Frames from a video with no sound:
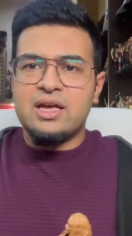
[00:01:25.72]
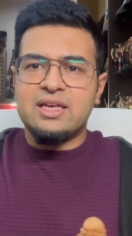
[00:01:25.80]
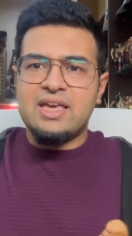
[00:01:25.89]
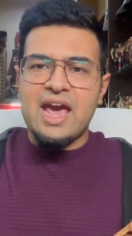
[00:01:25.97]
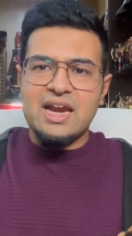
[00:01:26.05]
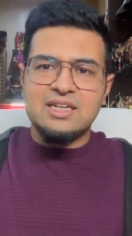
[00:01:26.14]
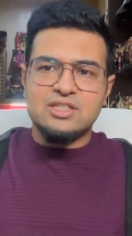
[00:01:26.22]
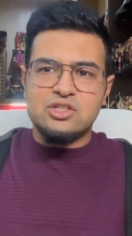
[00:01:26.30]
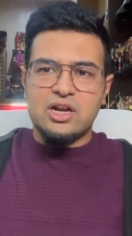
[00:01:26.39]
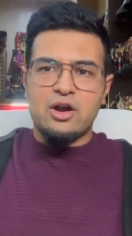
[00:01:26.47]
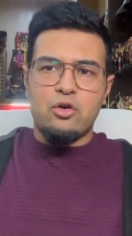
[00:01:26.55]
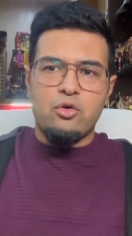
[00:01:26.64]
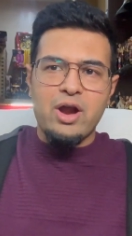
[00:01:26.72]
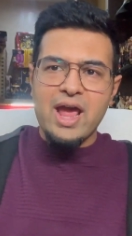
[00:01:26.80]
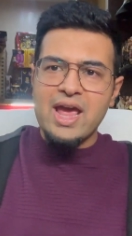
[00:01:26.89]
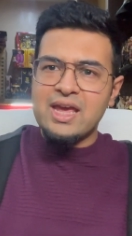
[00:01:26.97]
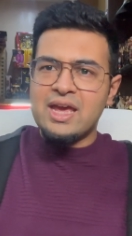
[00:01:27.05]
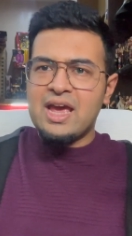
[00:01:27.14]
Candice
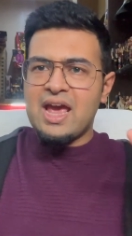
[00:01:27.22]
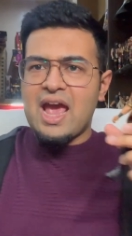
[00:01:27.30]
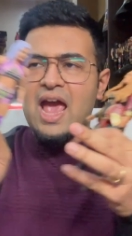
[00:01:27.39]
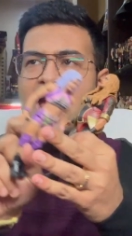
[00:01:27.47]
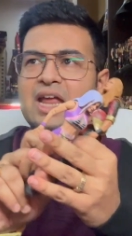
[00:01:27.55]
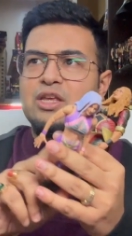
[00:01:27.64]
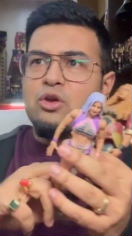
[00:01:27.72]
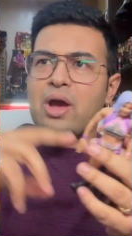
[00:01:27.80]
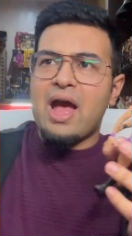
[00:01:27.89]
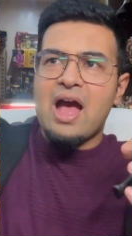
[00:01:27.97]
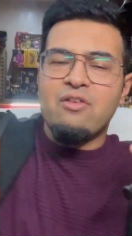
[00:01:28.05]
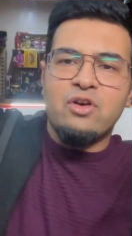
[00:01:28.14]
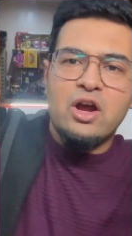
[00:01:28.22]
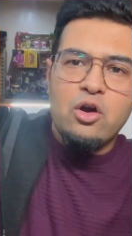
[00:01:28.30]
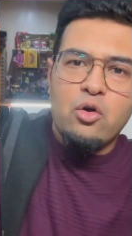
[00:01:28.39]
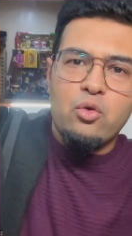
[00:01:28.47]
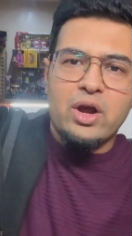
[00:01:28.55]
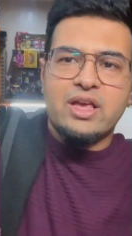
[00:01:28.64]
LeRae, and you have
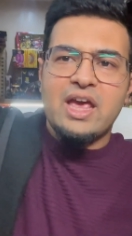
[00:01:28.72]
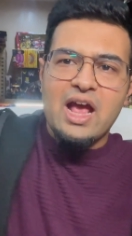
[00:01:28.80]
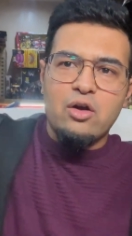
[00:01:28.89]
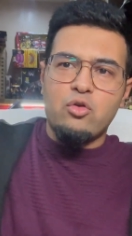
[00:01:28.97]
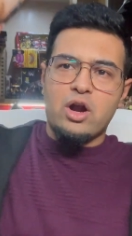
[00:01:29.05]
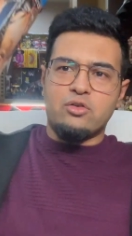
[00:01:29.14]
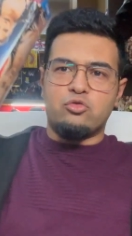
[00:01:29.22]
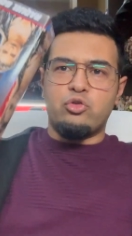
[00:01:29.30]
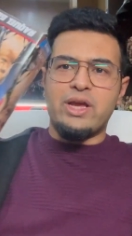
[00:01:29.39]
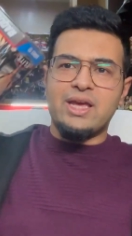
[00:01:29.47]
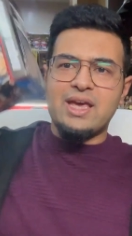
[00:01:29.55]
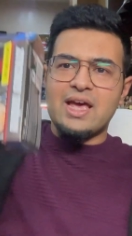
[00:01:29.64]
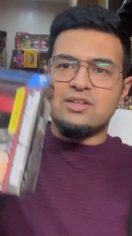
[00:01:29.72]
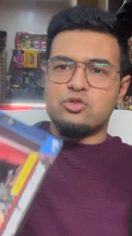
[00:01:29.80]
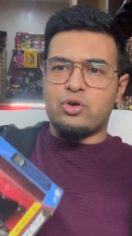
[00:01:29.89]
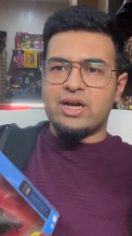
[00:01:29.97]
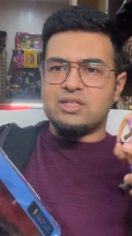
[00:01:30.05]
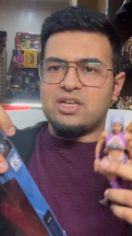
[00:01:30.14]
Raquel Rodriguez
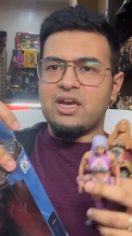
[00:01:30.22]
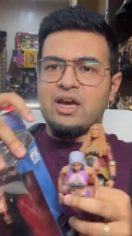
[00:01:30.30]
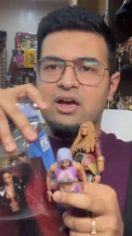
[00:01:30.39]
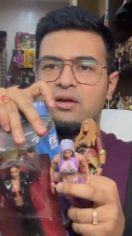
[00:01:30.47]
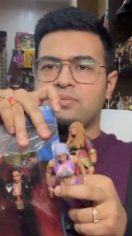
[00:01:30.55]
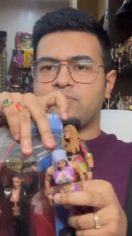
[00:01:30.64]
right here.